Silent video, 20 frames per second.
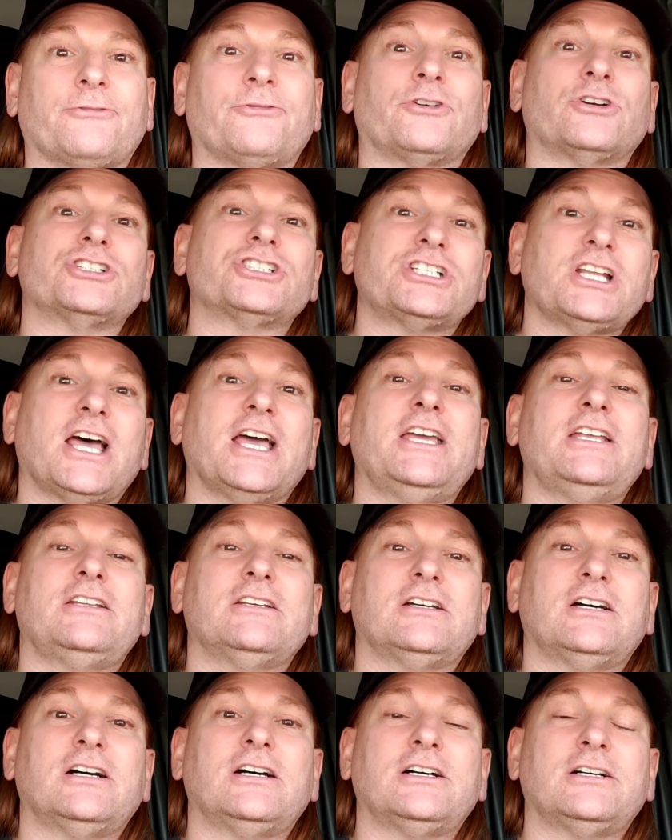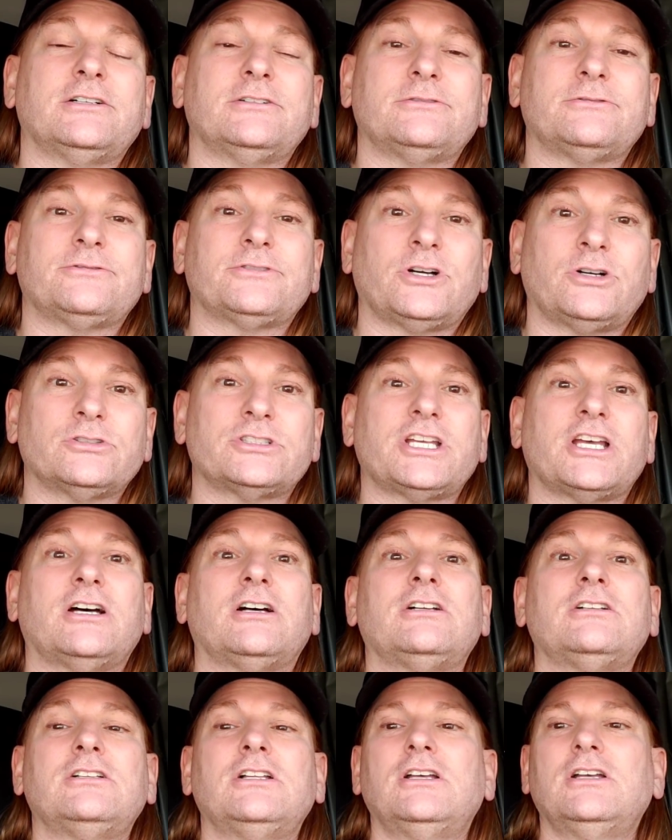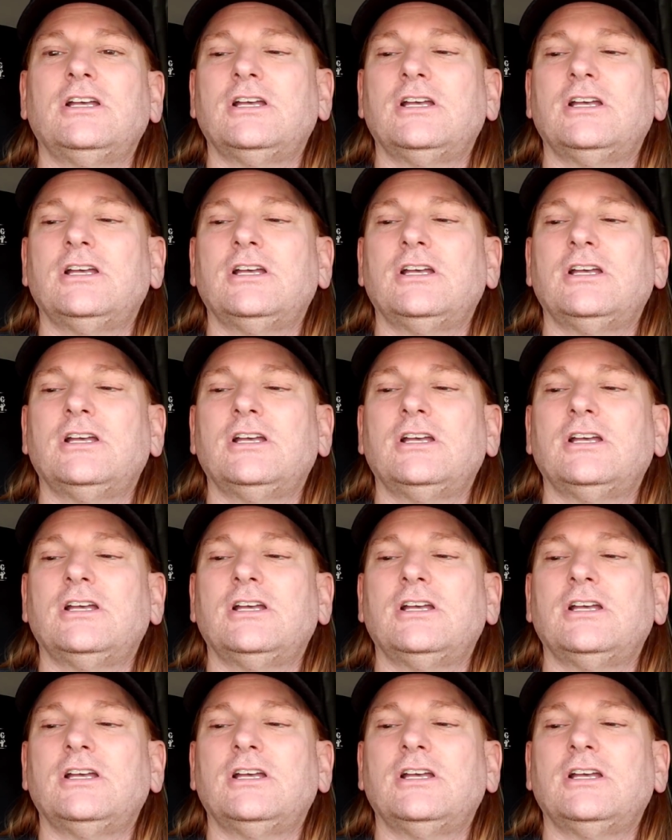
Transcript: first night of hotel.